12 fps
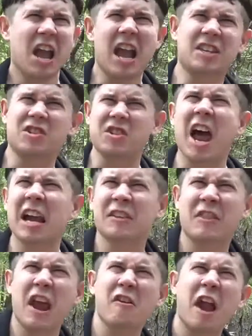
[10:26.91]
It's
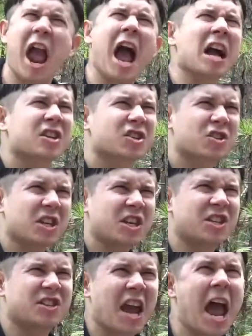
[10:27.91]
like they're actually
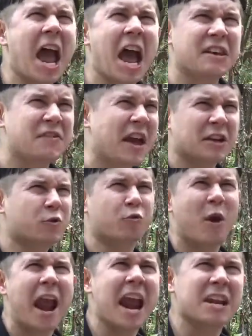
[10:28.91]
sad that
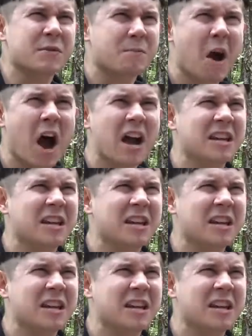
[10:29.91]
Grandma